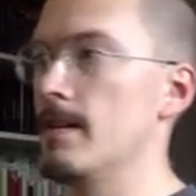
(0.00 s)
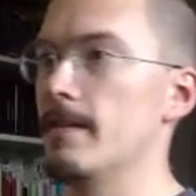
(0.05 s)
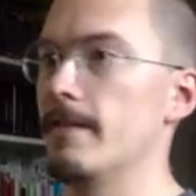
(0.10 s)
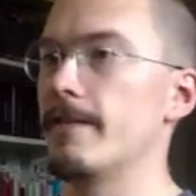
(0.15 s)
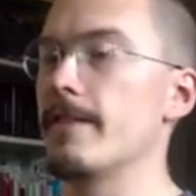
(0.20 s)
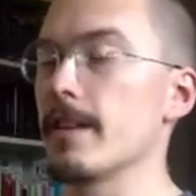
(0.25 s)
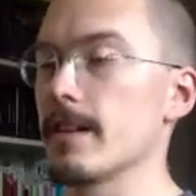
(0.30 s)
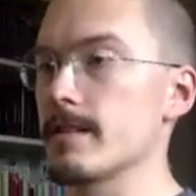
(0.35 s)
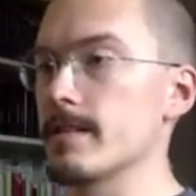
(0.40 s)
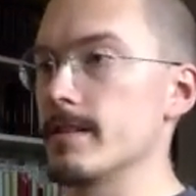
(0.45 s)

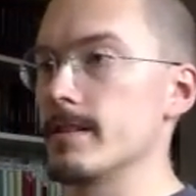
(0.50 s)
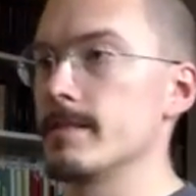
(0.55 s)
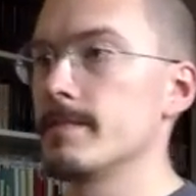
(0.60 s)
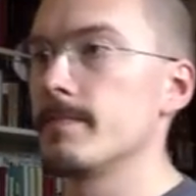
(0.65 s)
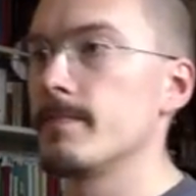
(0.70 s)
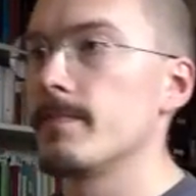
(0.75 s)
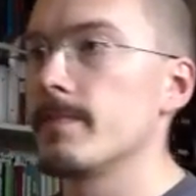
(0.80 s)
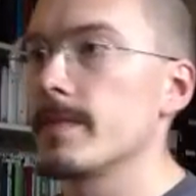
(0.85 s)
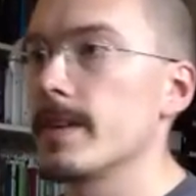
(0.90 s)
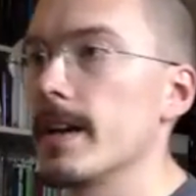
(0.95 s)
Filter
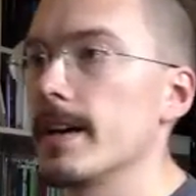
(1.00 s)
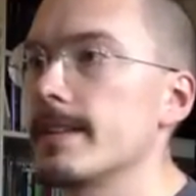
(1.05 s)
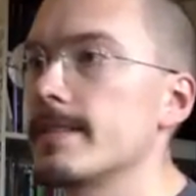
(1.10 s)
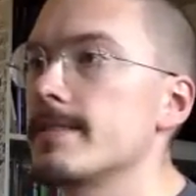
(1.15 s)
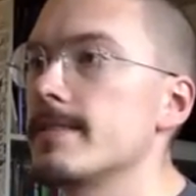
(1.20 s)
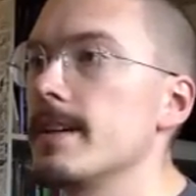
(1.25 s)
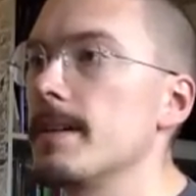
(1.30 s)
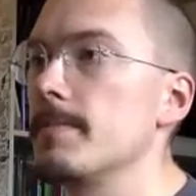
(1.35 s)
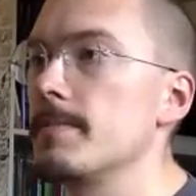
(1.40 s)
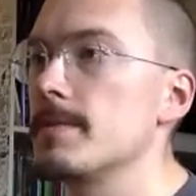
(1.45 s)

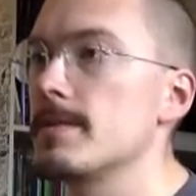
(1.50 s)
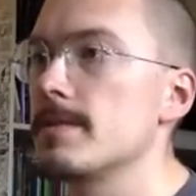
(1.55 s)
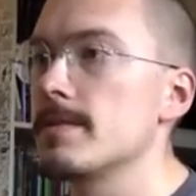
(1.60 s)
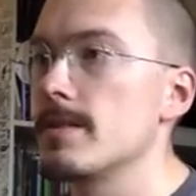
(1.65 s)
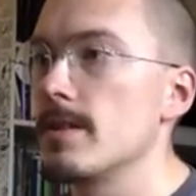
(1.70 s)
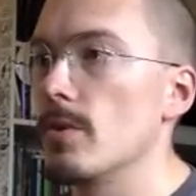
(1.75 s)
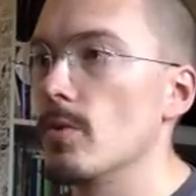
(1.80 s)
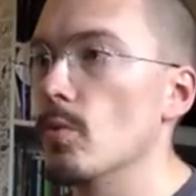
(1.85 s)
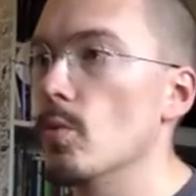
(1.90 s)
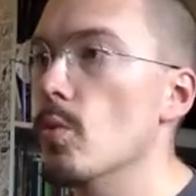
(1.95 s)
accepts
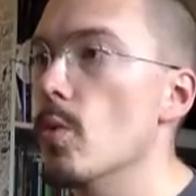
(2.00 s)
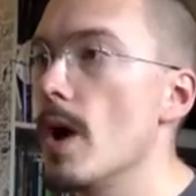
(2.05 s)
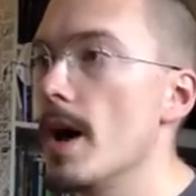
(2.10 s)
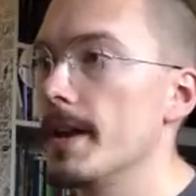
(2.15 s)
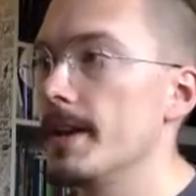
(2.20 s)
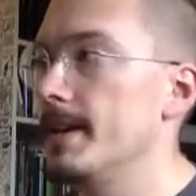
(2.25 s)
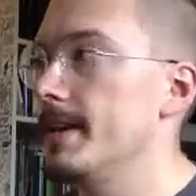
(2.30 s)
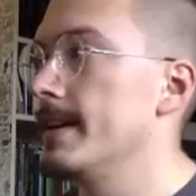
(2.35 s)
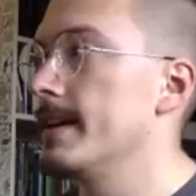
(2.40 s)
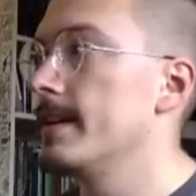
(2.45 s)

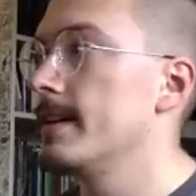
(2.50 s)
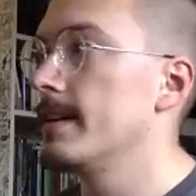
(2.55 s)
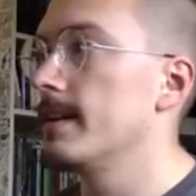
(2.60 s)
one